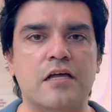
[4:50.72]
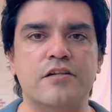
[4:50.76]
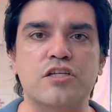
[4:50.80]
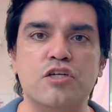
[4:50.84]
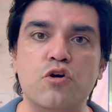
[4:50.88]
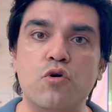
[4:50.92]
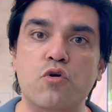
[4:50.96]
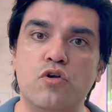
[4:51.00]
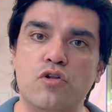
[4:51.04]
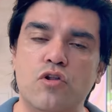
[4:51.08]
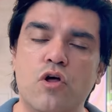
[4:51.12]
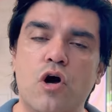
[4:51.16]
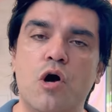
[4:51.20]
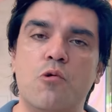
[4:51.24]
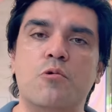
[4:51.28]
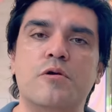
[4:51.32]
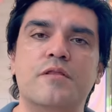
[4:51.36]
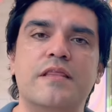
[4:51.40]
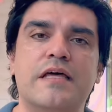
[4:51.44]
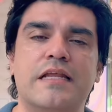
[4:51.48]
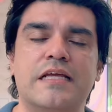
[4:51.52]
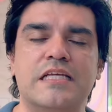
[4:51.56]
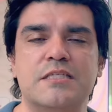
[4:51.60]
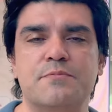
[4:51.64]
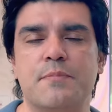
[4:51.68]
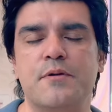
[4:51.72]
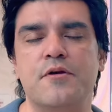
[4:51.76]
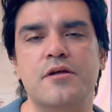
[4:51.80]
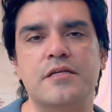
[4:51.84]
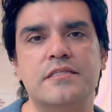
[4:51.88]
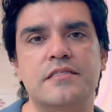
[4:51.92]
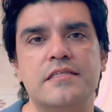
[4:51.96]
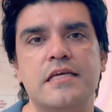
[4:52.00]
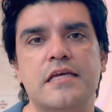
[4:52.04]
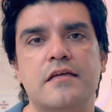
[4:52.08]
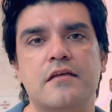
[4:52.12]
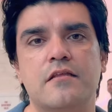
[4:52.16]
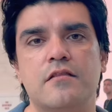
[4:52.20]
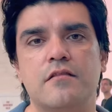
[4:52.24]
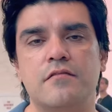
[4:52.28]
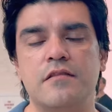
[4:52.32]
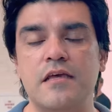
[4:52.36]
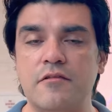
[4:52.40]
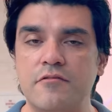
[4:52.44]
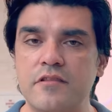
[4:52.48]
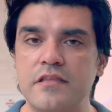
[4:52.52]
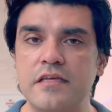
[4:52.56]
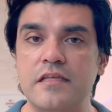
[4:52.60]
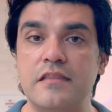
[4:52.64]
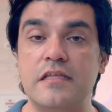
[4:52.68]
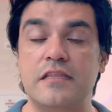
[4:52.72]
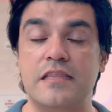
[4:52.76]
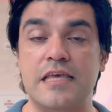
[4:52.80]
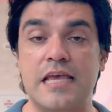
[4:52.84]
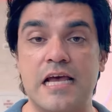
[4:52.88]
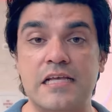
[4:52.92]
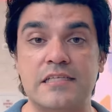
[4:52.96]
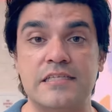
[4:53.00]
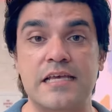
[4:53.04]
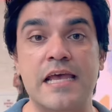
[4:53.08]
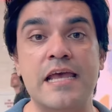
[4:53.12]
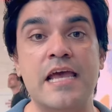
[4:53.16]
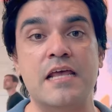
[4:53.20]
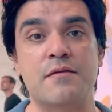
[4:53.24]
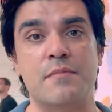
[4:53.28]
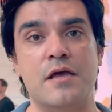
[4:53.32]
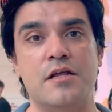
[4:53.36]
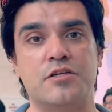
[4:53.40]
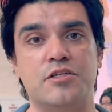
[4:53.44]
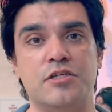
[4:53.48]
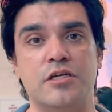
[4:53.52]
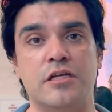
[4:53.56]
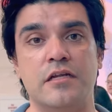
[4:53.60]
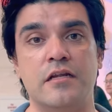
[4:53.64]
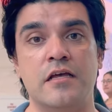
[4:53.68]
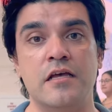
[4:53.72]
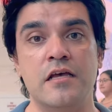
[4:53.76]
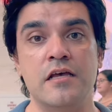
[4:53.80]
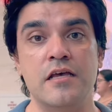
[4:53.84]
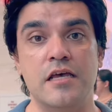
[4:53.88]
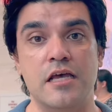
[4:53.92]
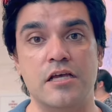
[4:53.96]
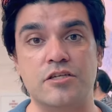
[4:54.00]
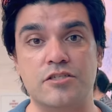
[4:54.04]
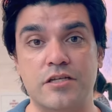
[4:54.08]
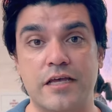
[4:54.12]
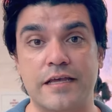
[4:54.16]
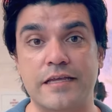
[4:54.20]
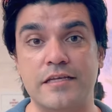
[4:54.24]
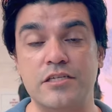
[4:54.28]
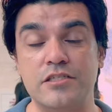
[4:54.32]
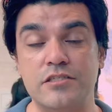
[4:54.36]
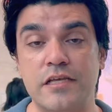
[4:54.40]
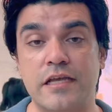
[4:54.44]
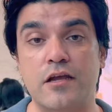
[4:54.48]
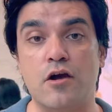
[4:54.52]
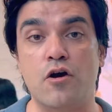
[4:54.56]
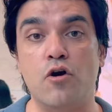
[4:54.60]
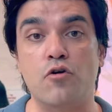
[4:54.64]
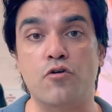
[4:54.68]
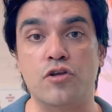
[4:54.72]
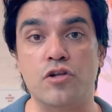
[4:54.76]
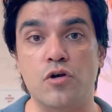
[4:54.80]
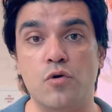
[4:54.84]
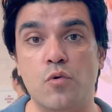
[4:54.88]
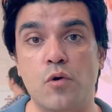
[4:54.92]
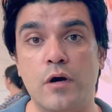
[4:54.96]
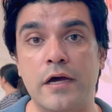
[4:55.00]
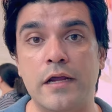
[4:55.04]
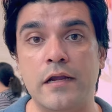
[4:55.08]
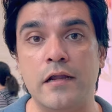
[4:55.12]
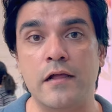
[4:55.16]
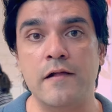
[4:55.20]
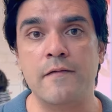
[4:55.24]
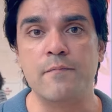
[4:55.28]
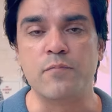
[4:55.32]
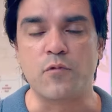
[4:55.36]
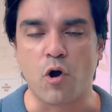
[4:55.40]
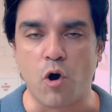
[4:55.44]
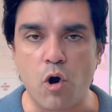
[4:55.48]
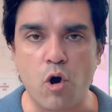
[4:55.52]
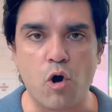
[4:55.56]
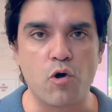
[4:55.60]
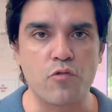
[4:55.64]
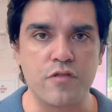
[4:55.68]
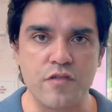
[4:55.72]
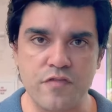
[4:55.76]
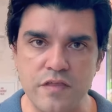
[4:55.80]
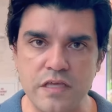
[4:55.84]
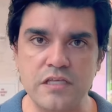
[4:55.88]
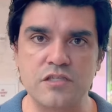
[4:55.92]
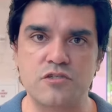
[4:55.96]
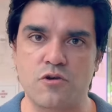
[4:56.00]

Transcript: to go along with that experience thing, the other thing that the SA had mentioned is like, she's like, oh, you know what? all the things